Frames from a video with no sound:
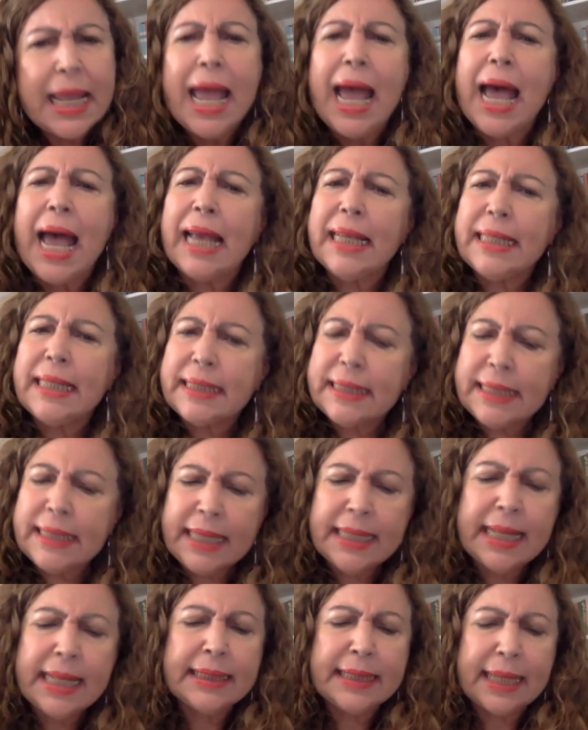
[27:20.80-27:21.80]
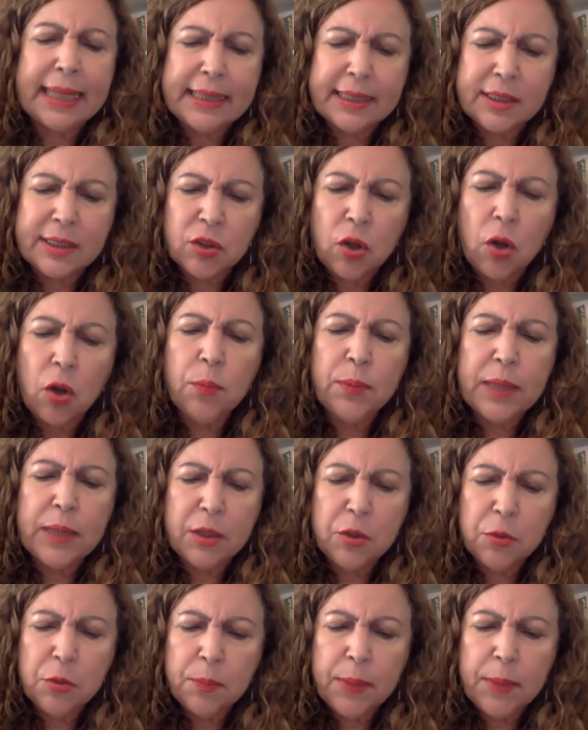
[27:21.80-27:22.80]
I see that soap that
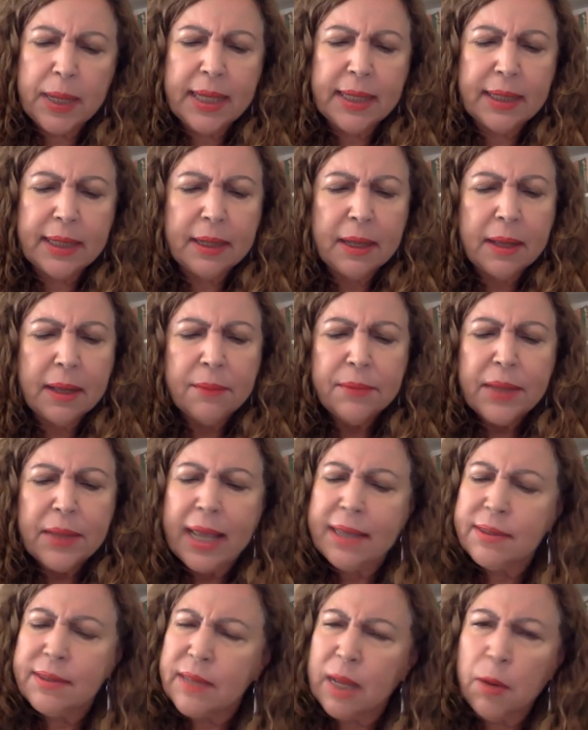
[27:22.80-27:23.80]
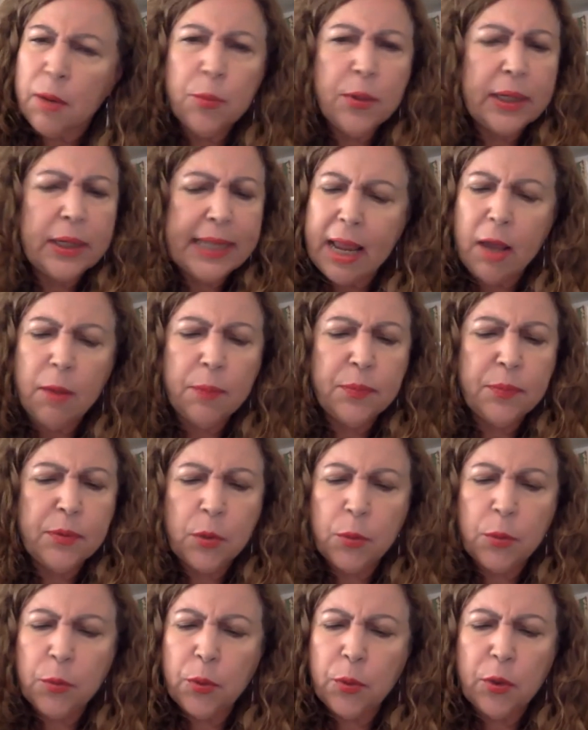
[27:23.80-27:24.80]
you make has not really
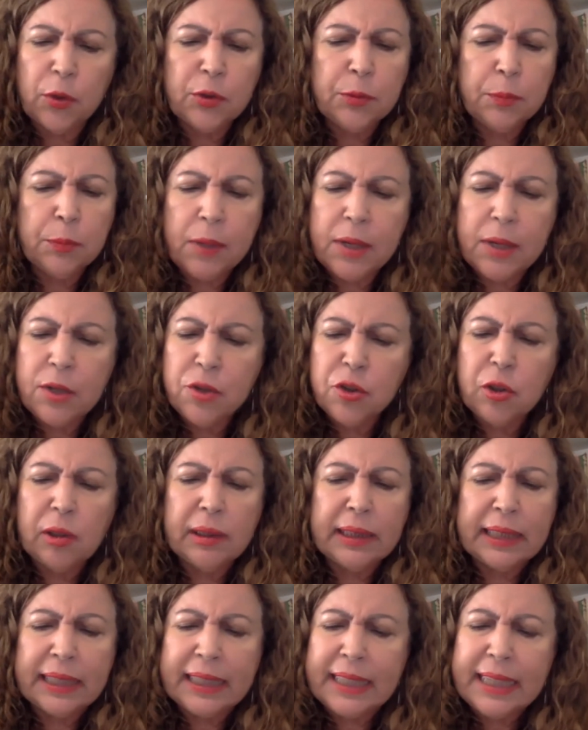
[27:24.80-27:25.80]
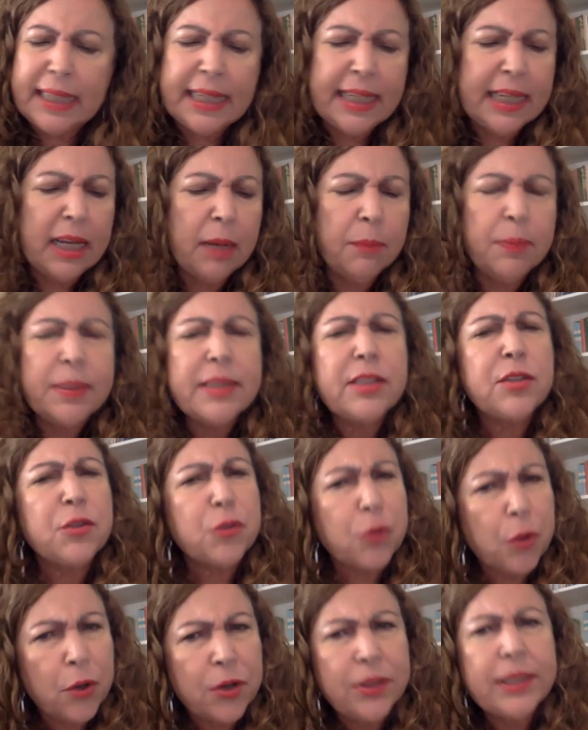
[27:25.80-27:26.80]
helped the world much in cleaning up its
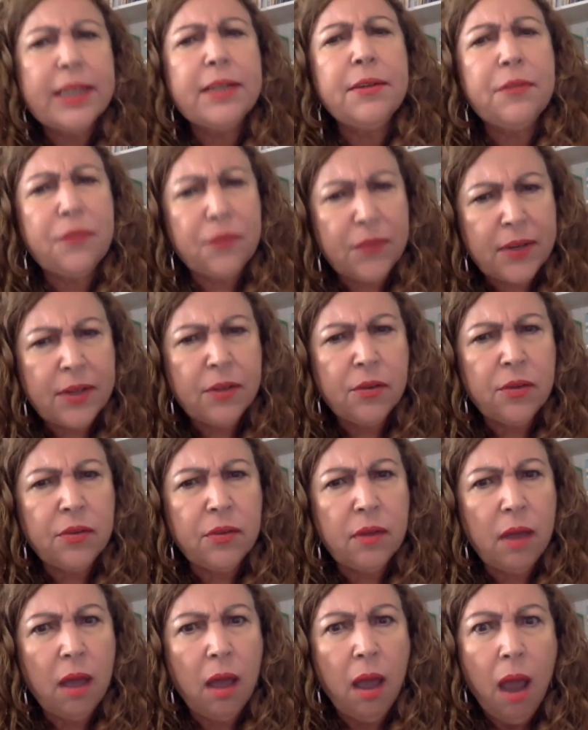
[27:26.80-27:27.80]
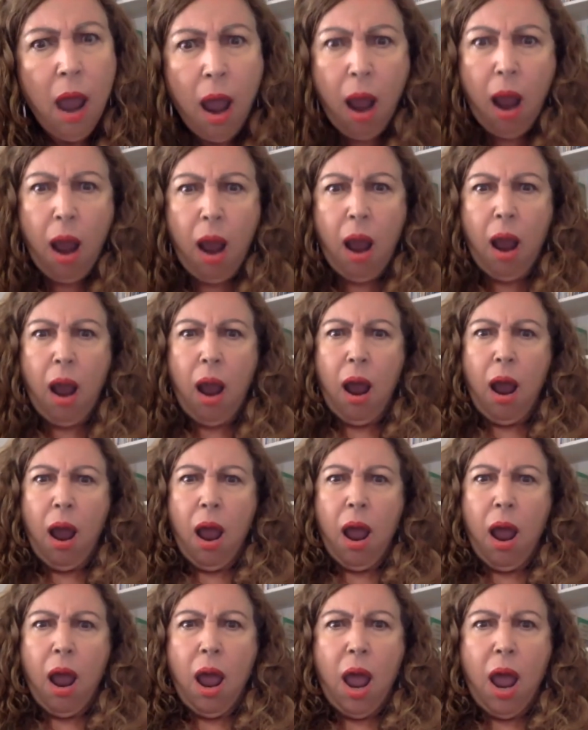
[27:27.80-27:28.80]
dirt and filth.
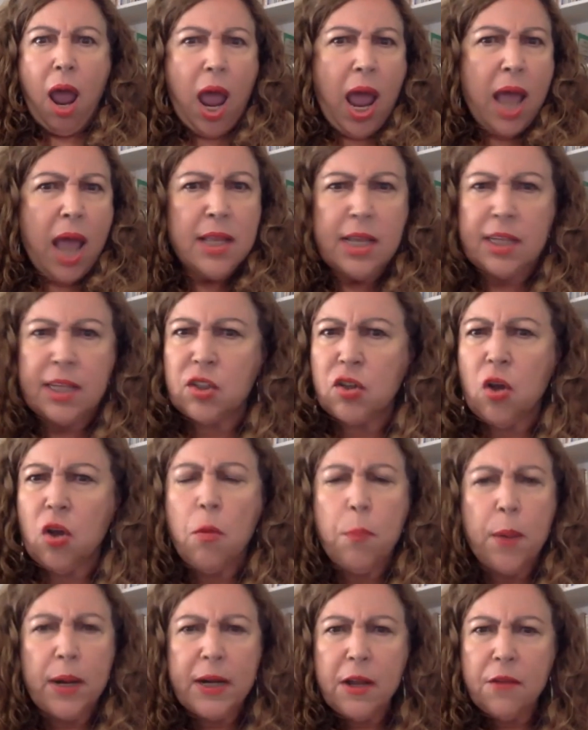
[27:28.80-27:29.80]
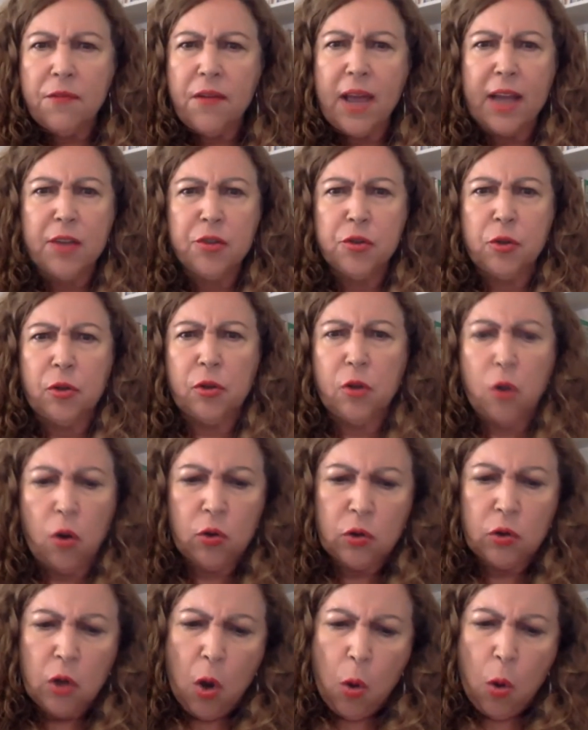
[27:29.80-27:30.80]
And the soap manufacturer goes,
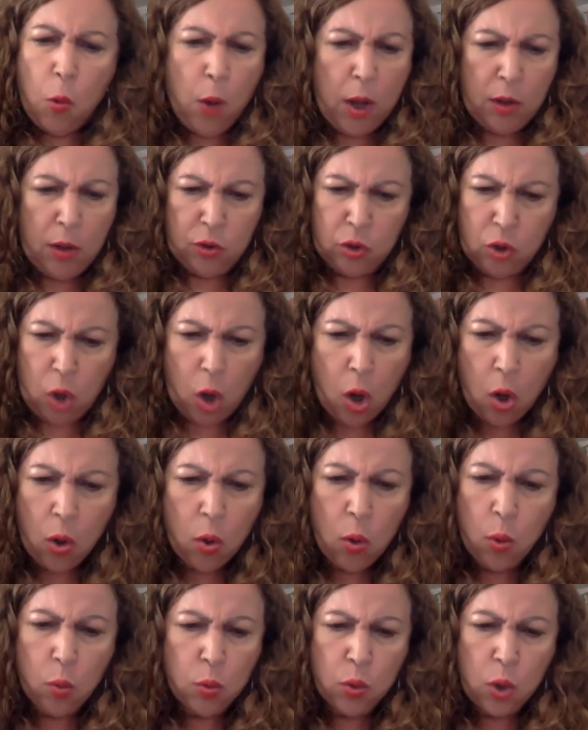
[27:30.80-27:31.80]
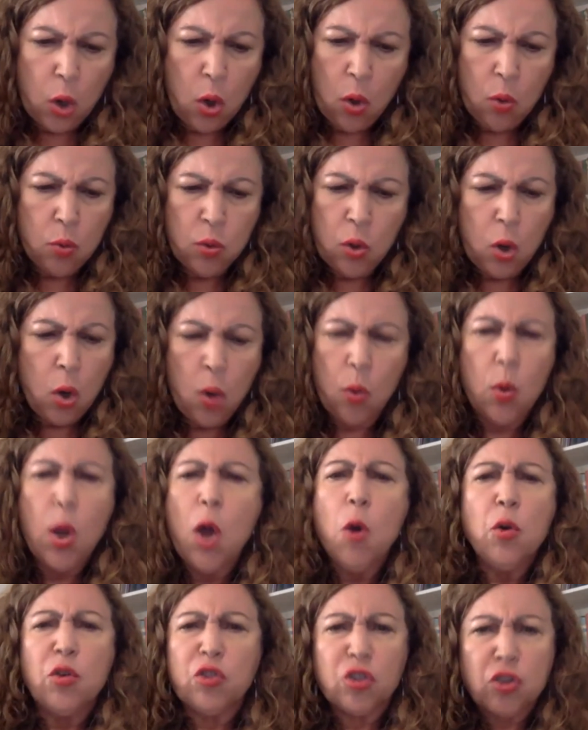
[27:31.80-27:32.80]
well, no, no, no.
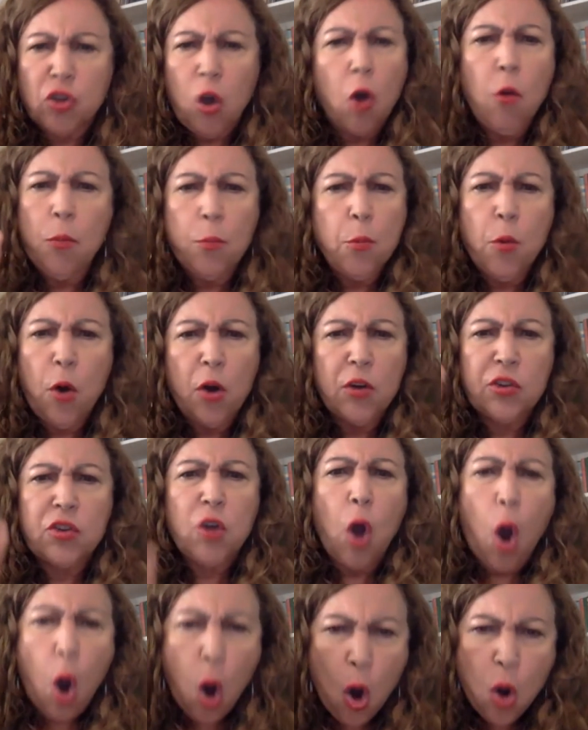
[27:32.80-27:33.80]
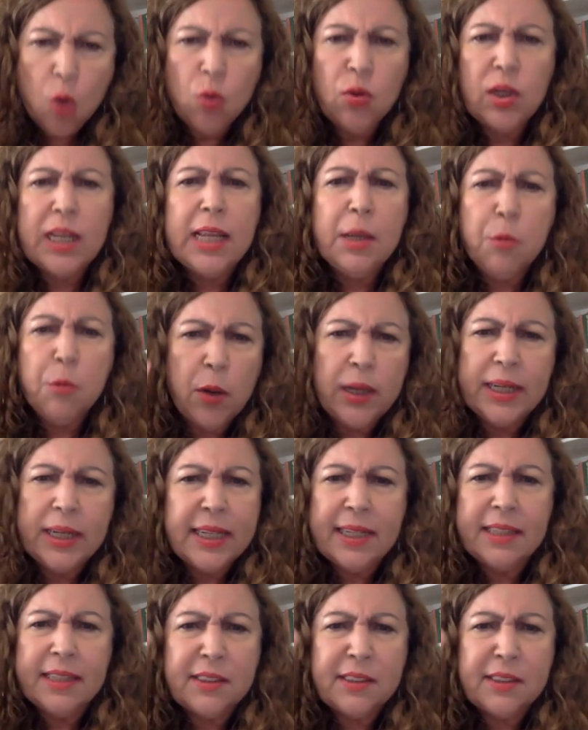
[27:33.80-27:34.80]
Soap works only when it
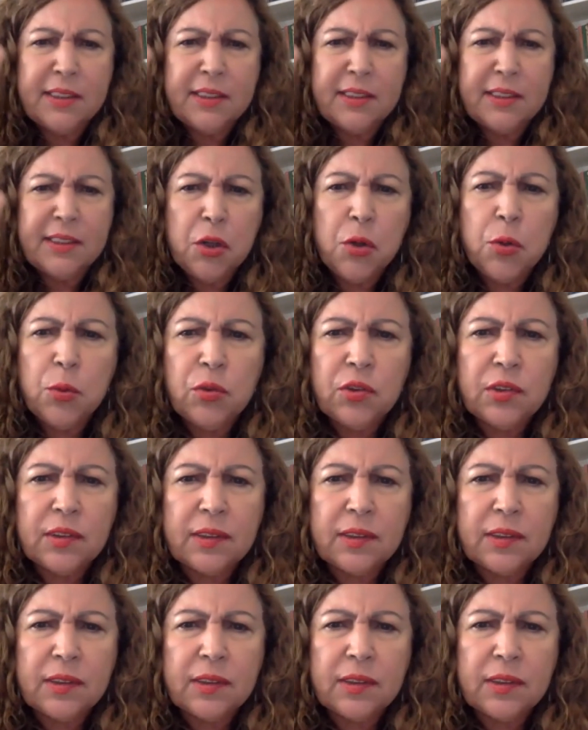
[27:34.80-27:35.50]
is used.